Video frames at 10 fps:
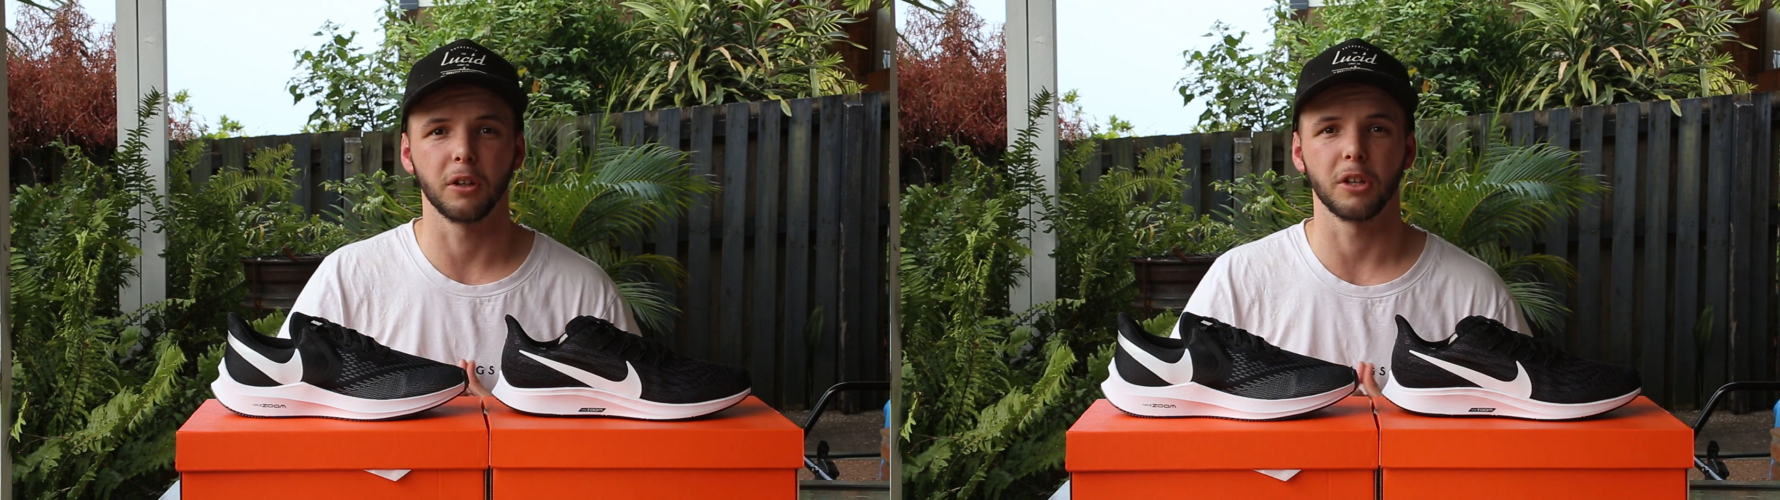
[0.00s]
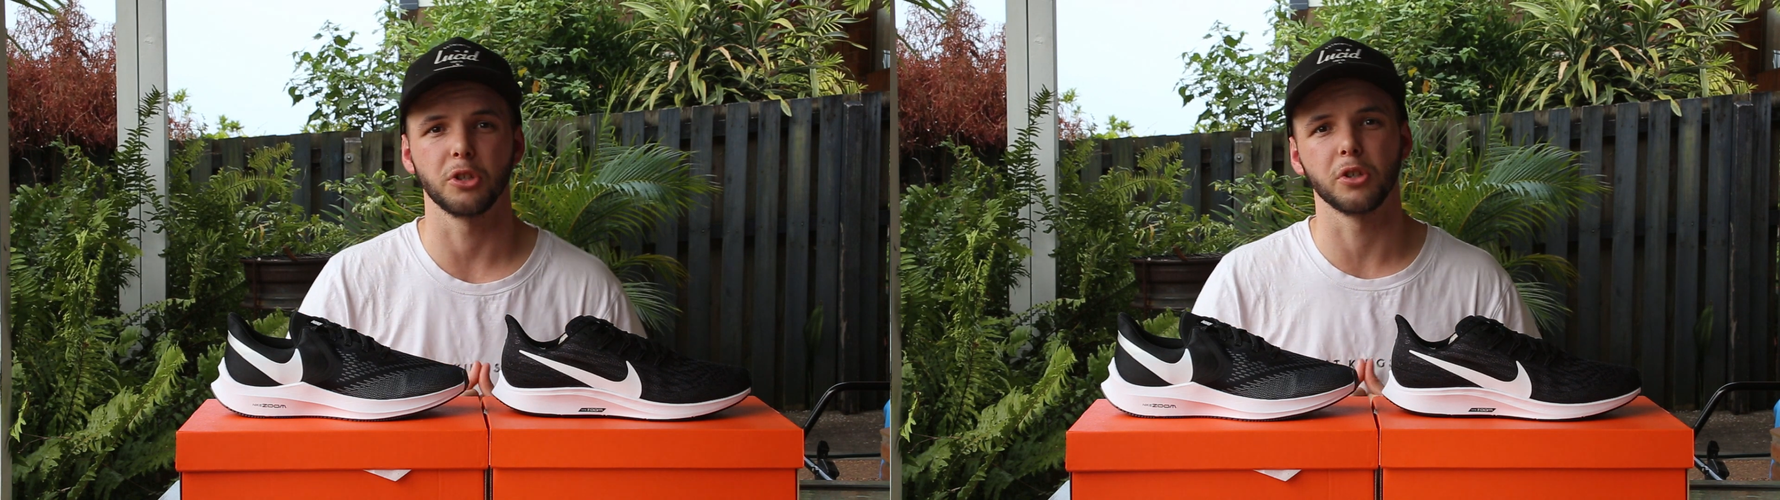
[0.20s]

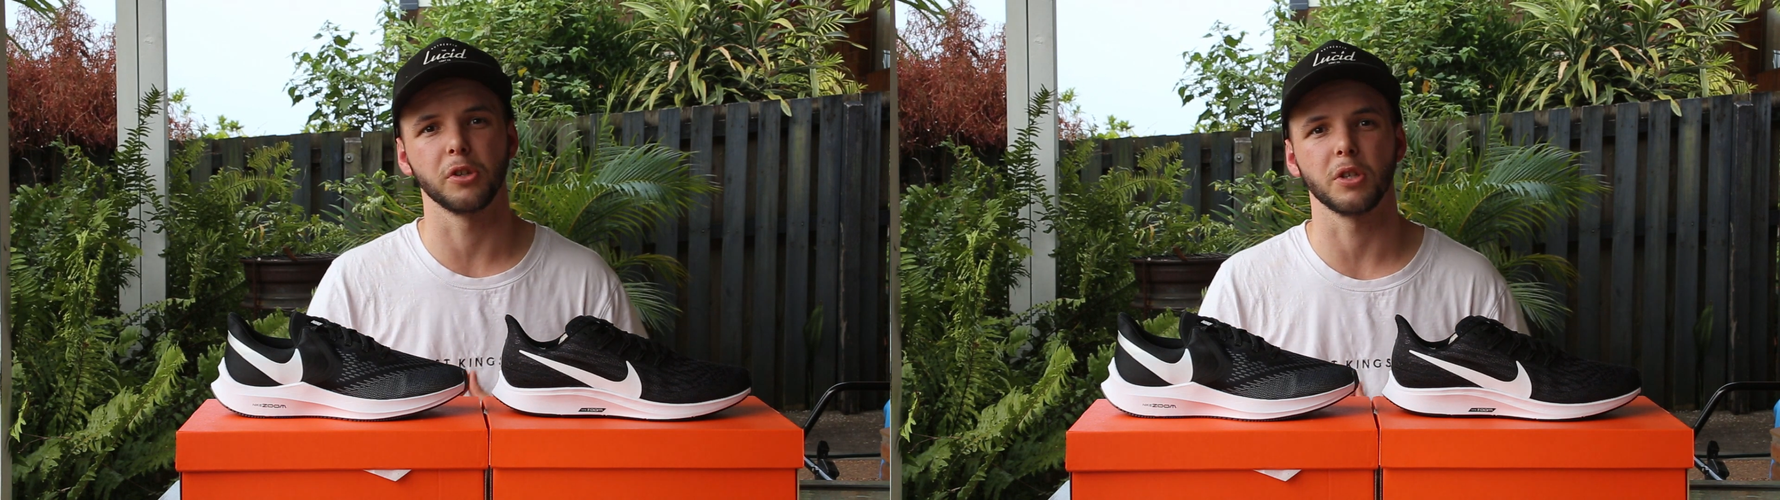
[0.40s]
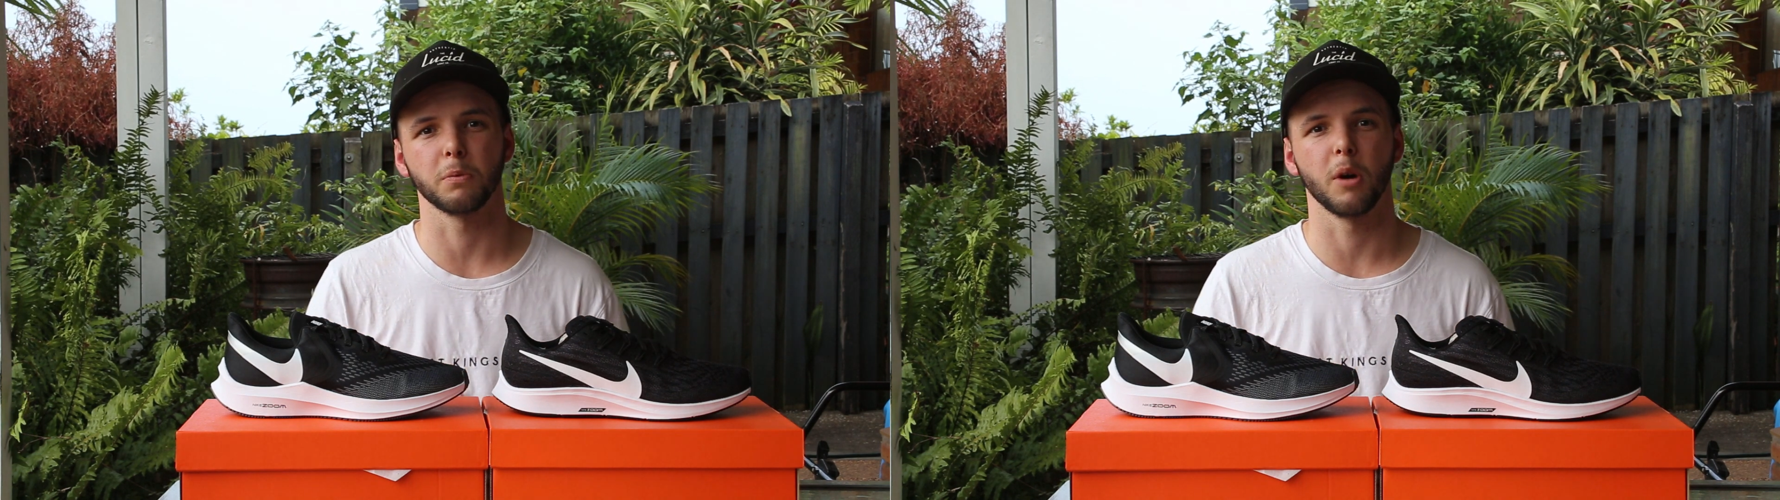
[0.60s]
looking
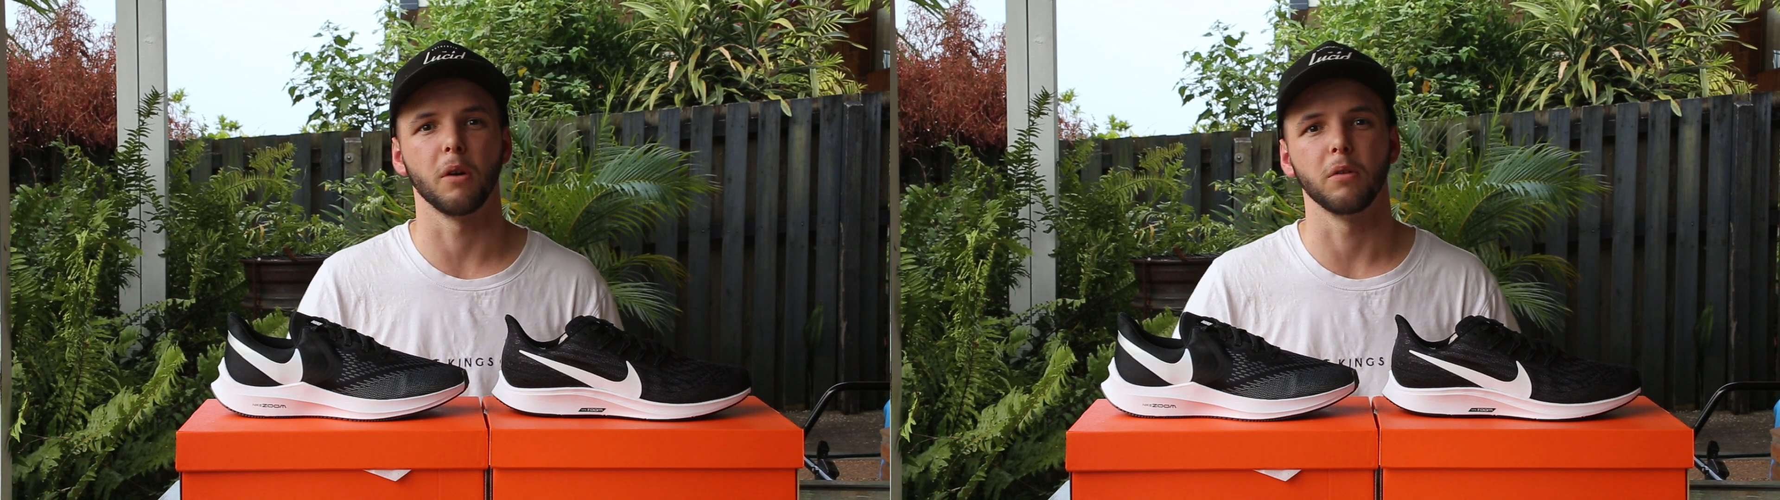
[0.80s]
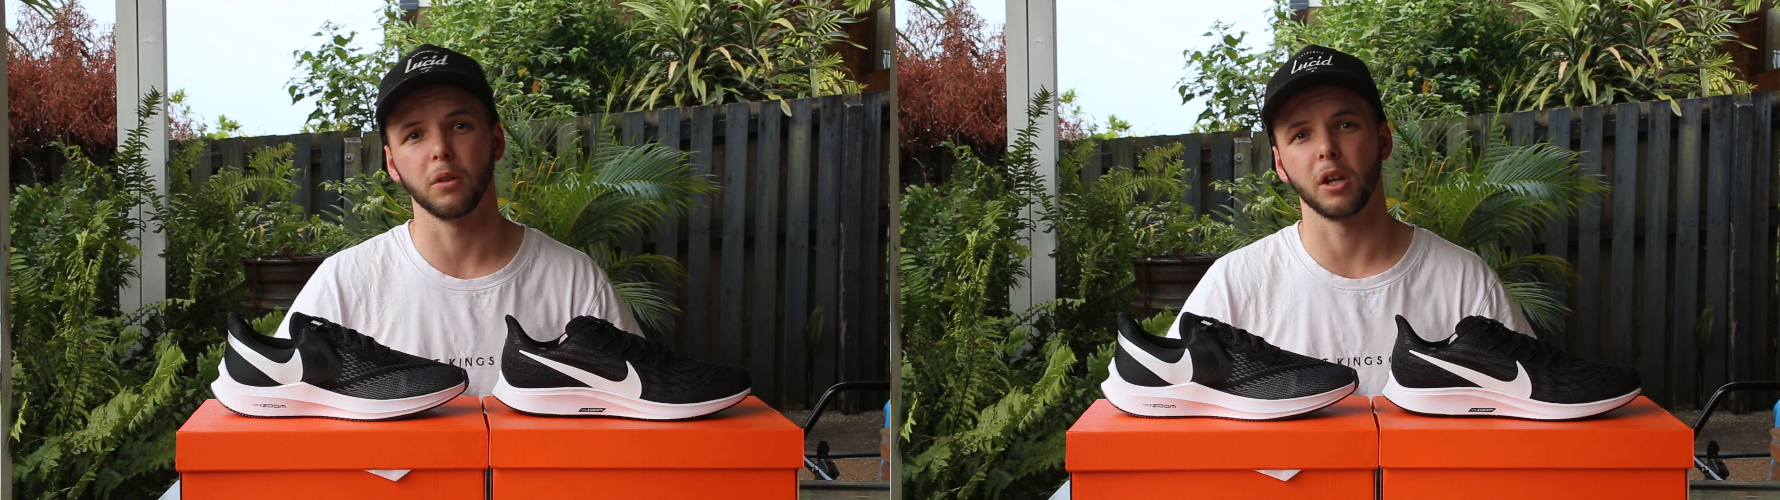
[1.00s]
shoes as well.